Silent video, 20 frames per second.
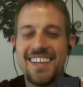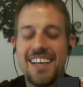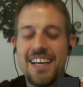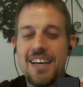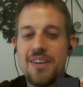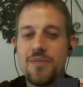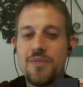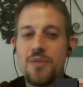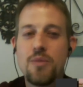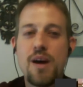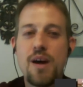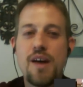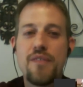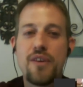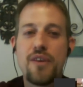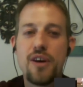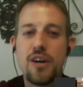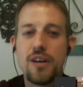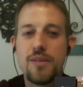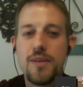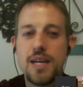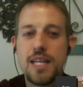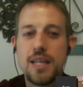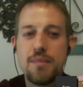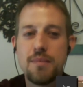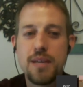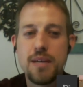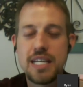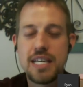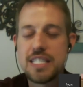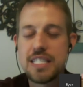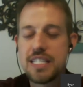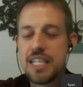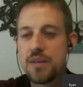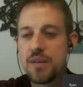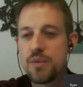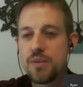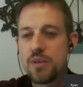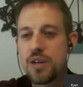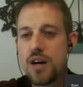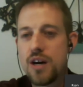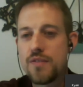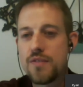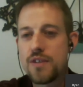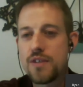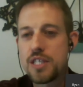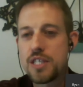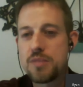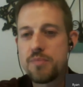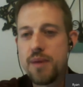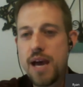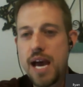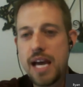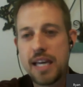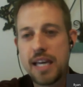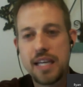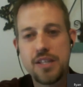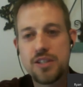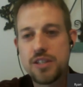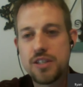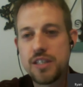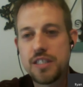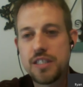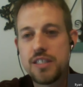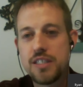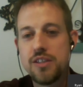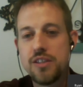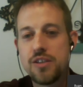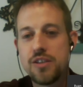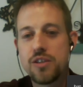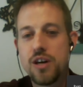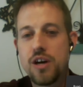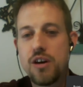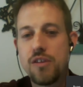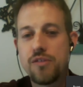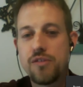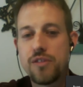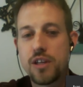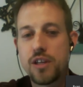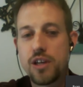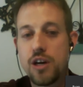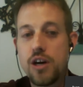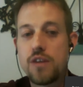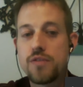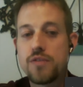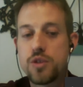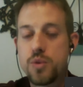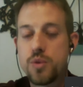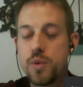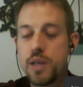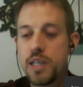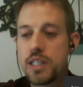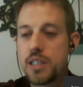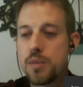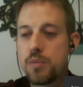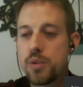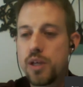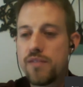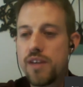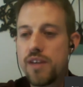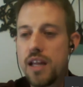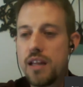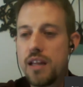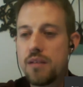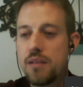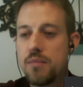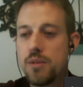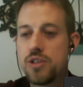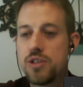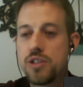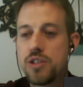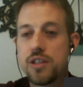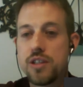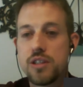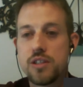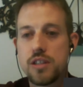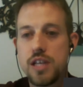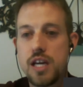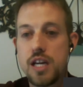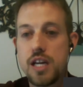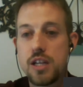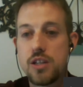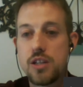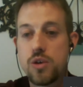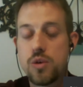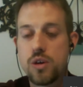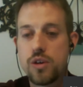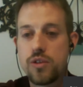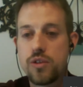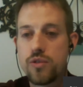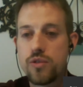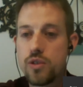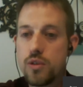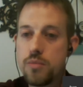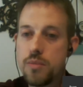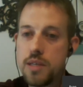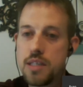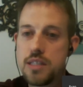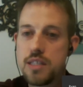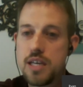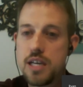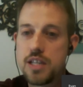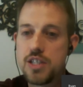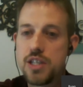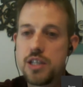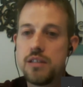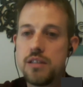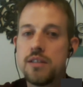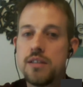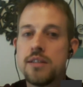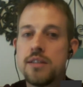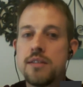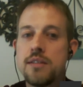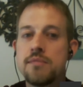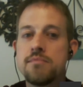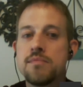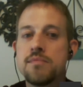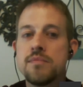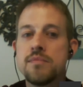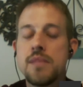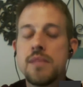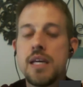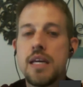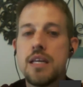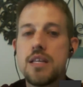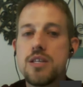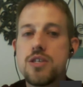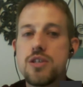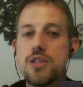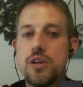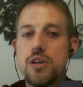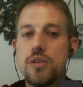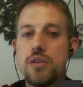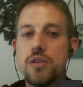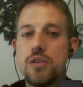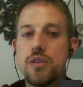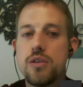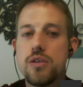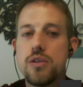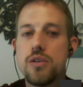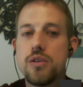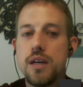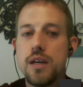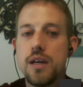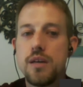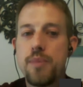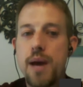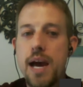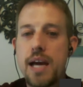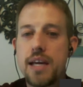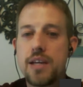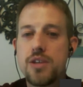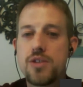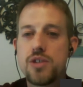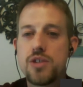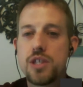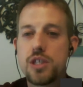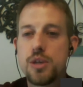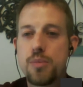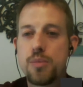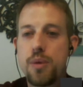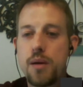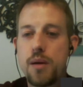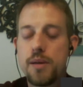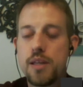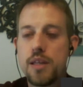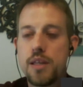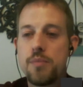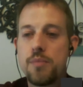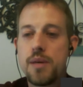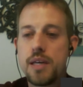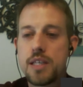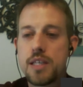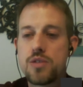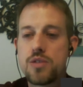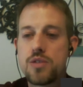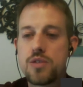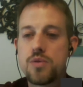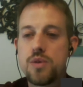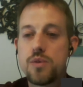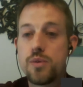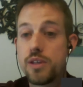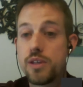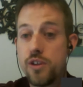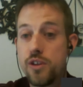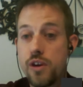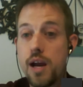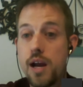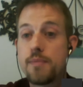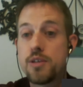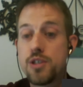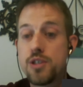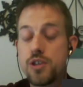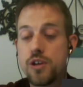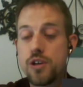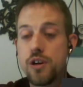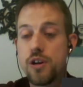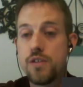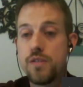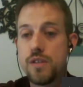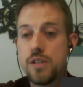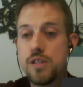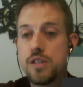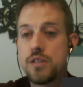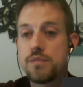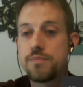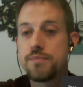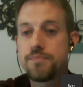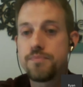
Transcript: Well, by far and away, the biggest thing with golfers is back injuries. The golf swing is a pretty violent motion. There's a lot of torque through the midsection. And so back injuries are probably the biggest one with your amateur golfers.